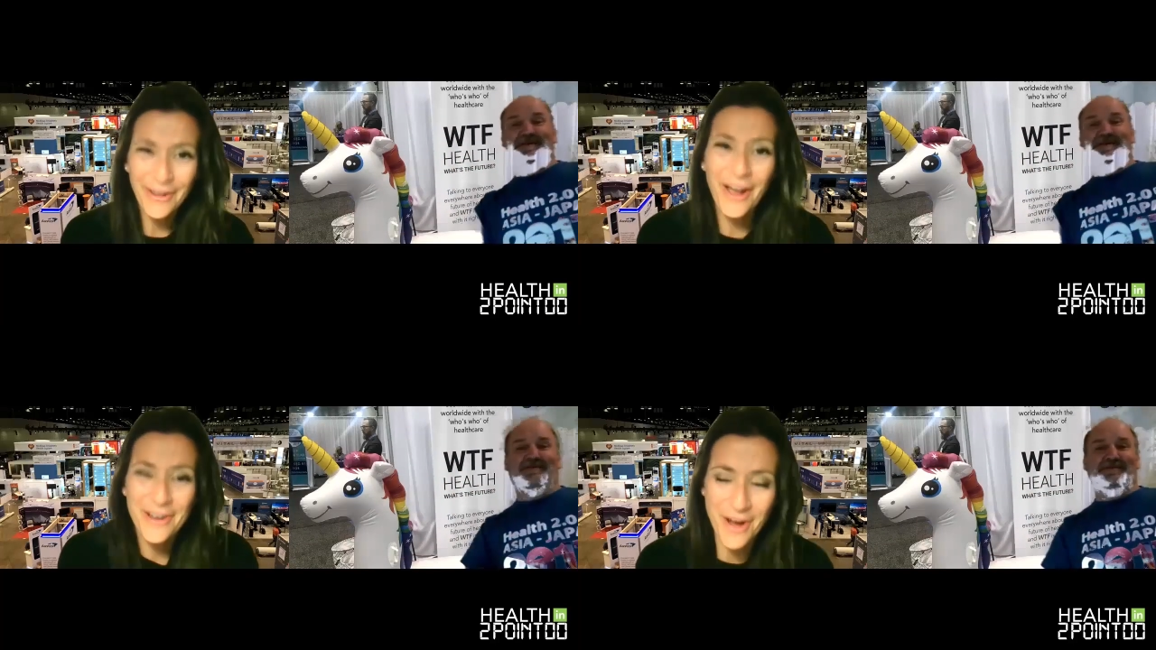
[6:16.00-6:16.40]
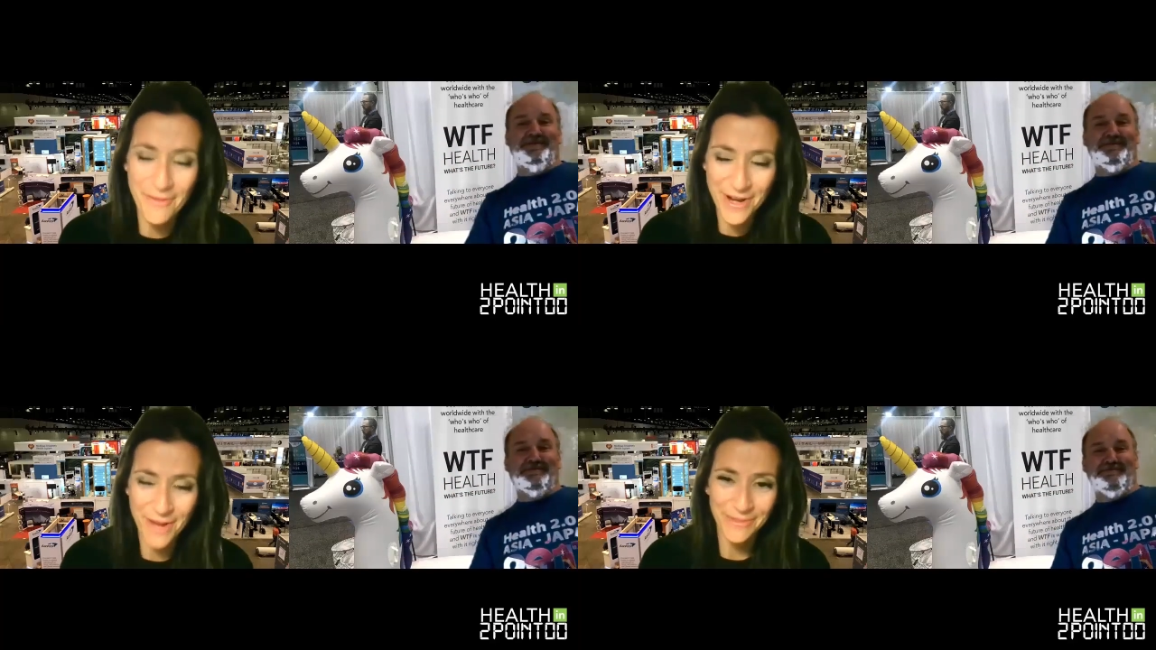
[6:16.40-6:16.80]
Speaker 1: Coming
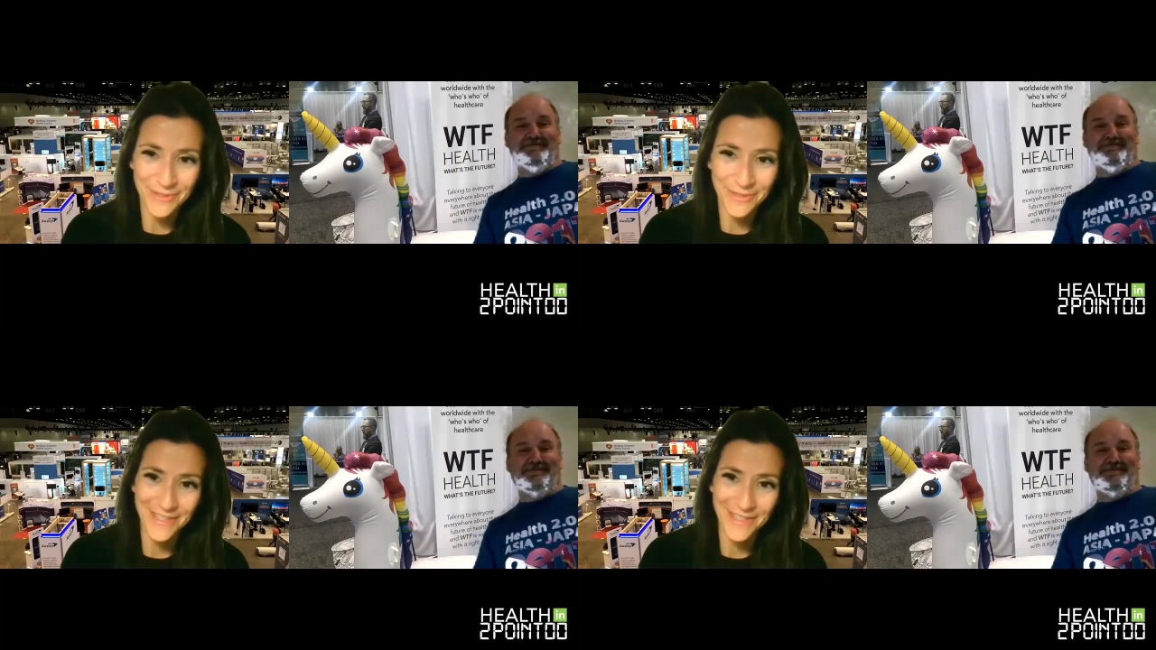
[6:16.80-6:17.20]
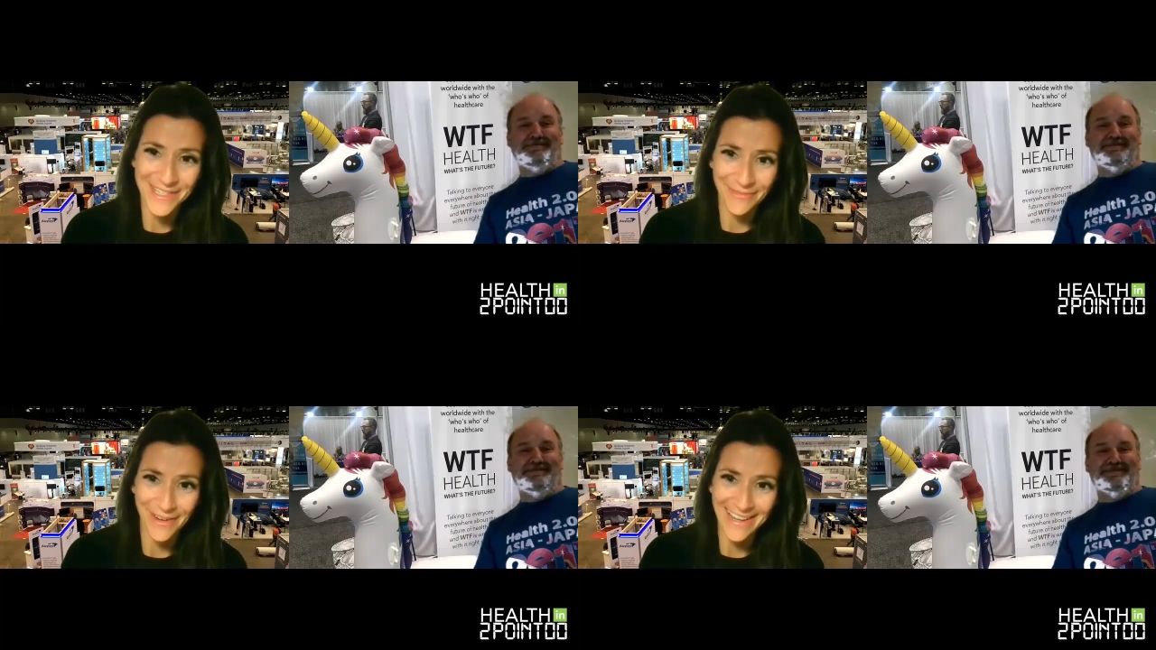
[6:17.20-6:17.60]
up soon this
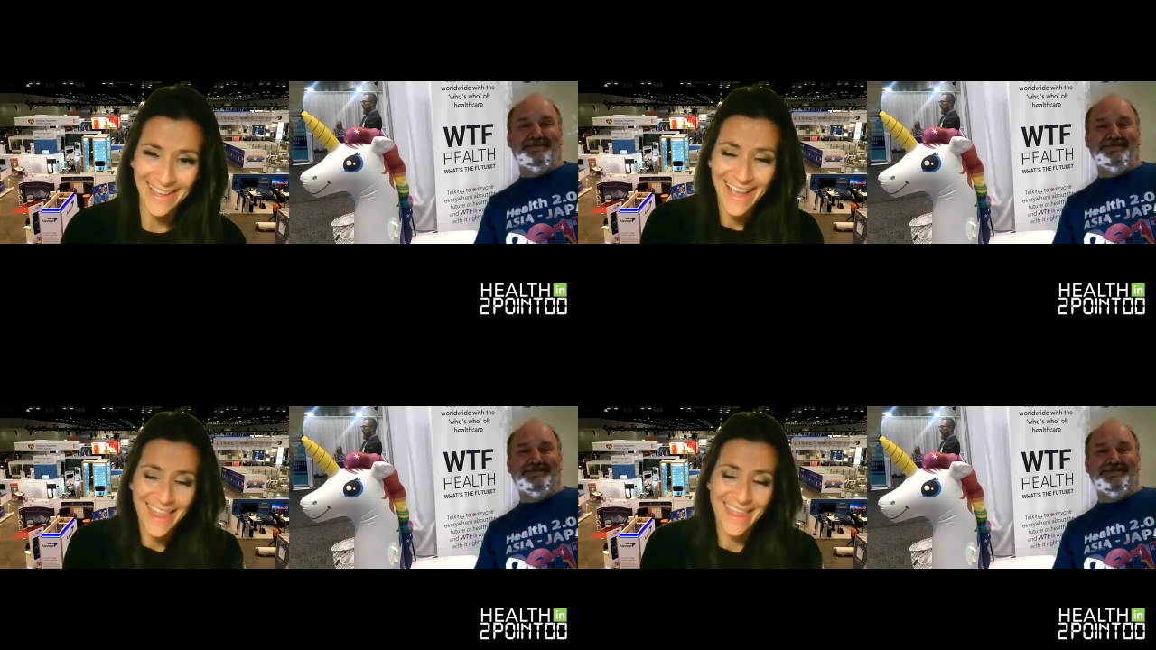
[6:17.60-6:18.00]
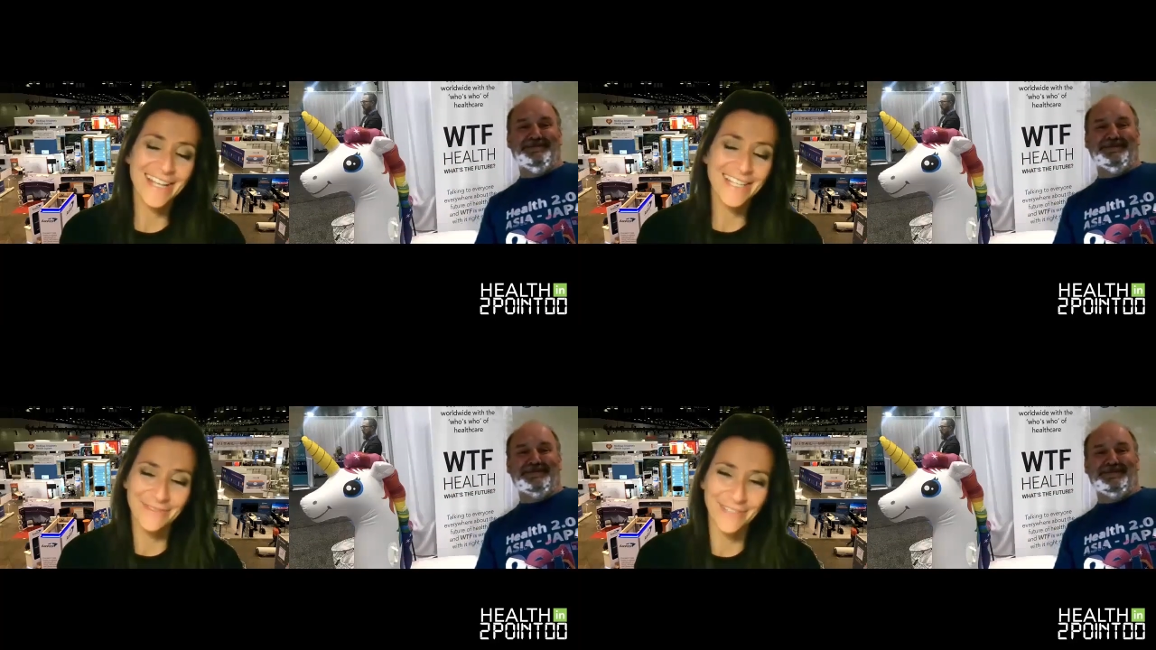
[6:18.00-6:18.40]
week. Thanks so
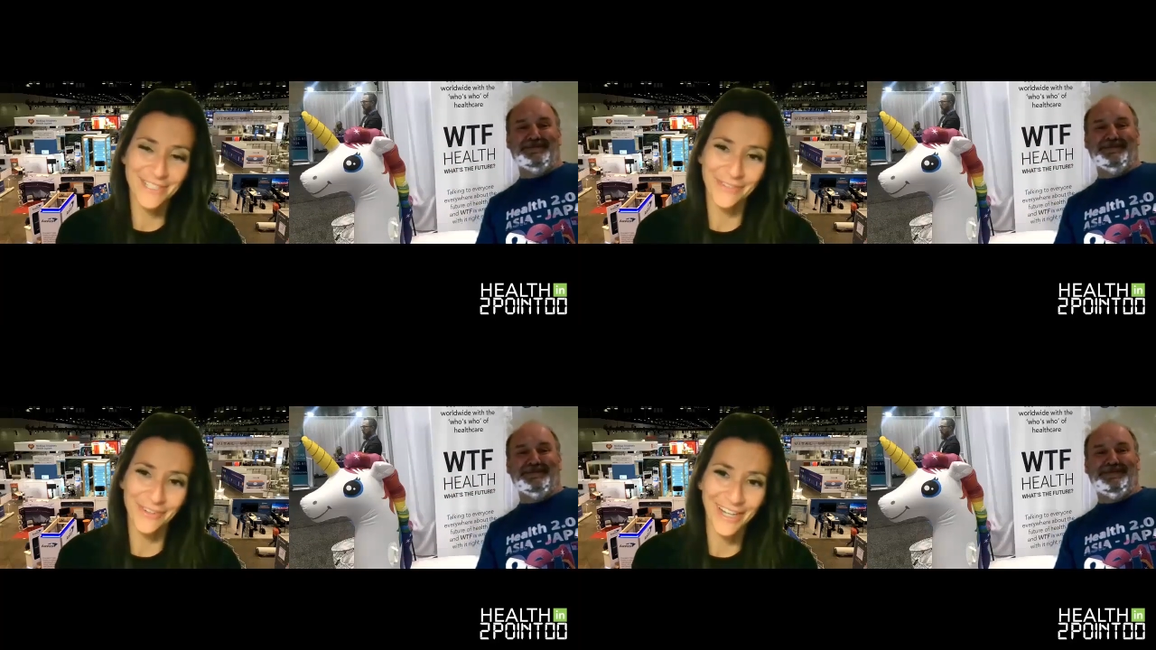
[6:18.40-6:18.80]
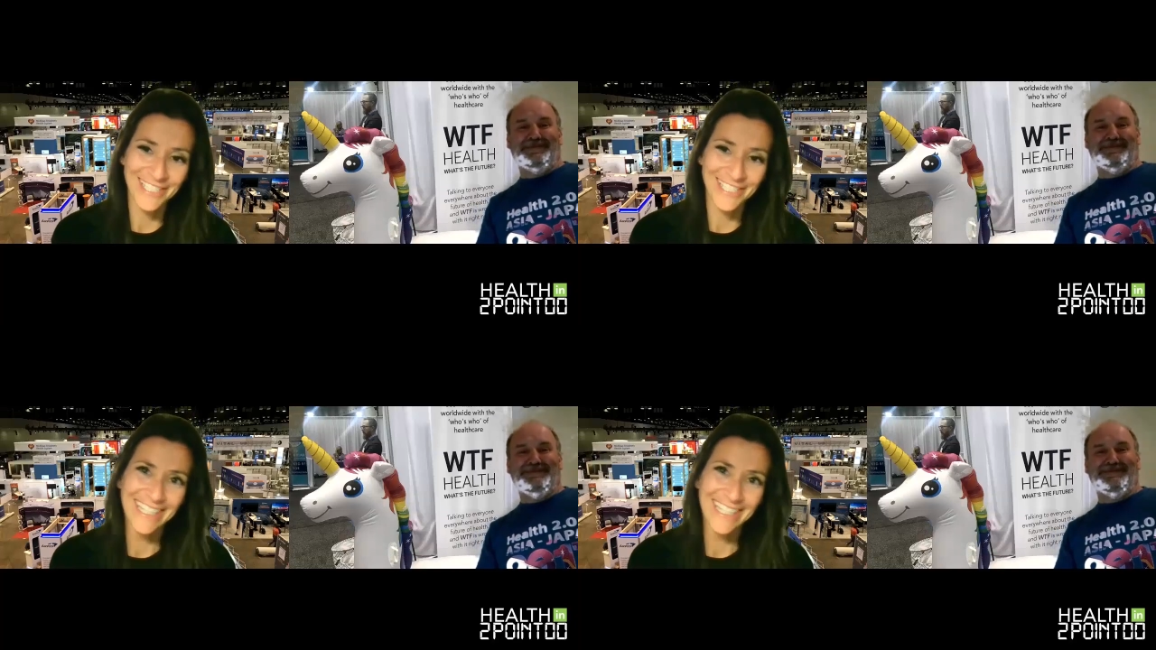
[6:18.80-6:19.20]
much for watching.
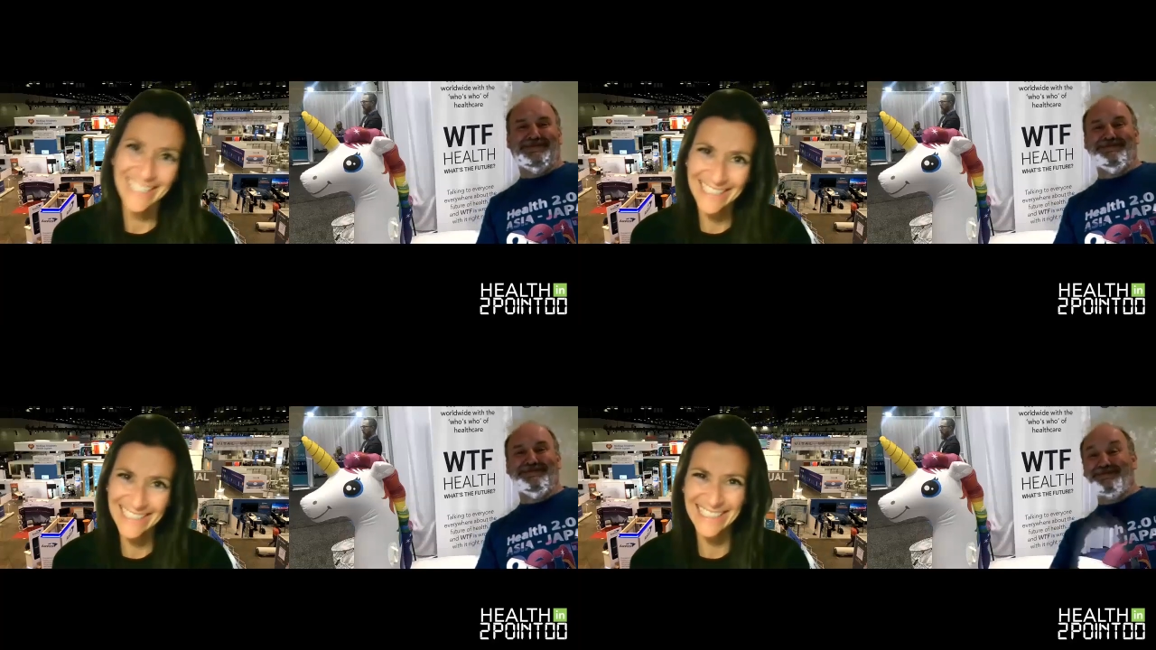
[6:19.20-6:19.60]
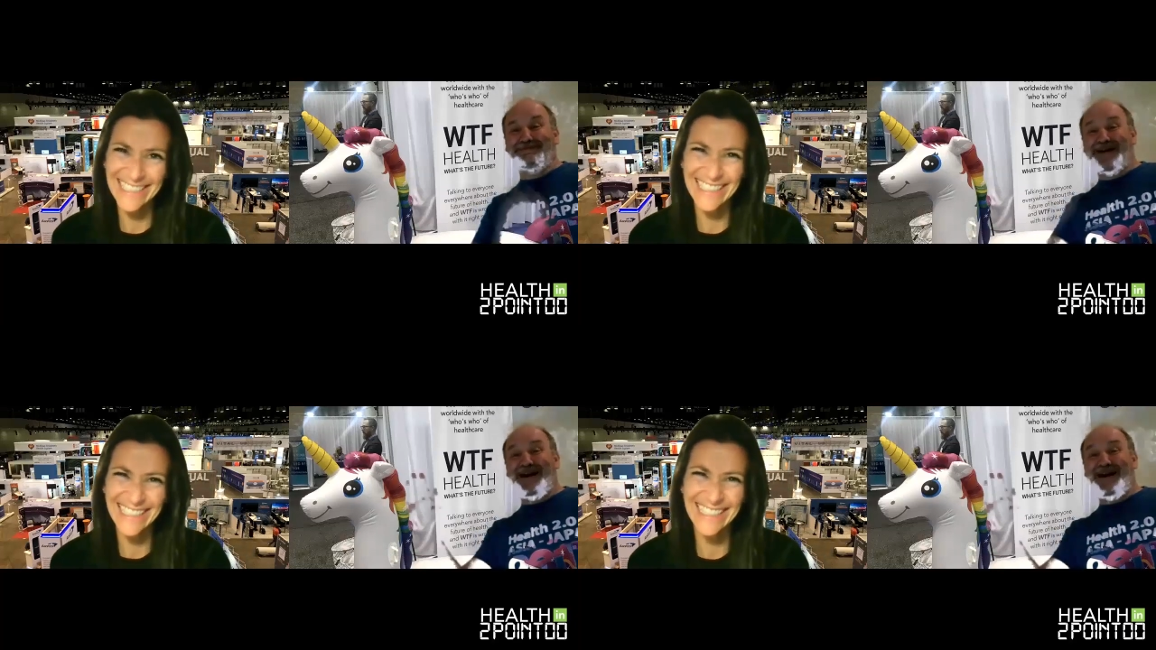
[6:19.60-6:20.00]

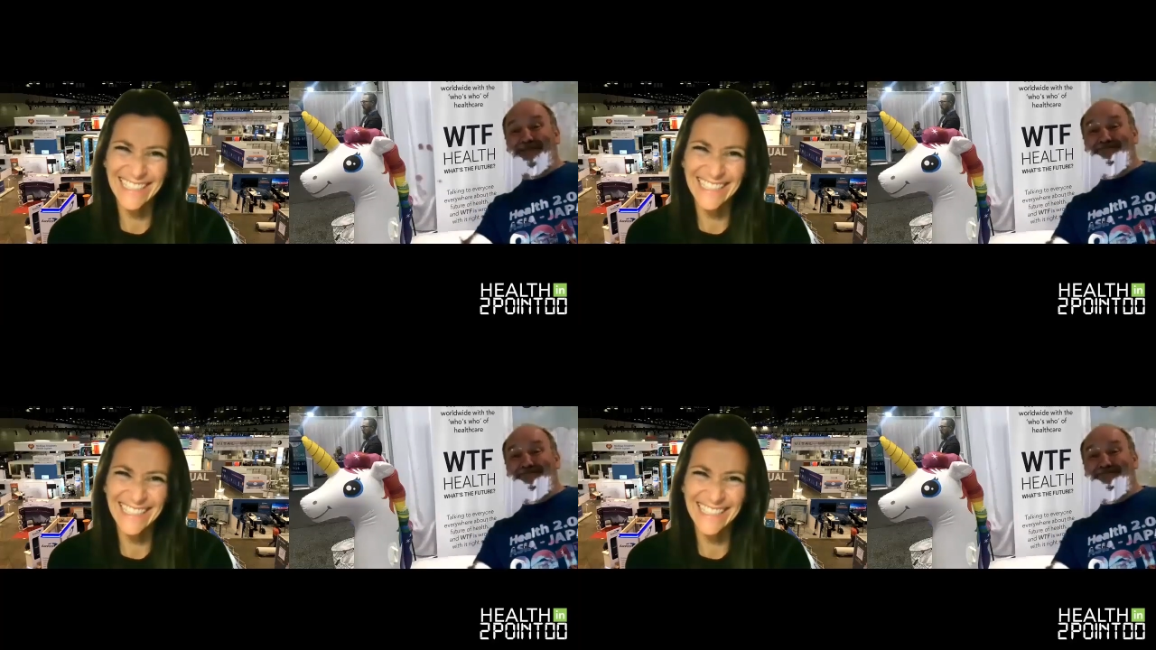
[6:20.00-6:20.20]
Bye.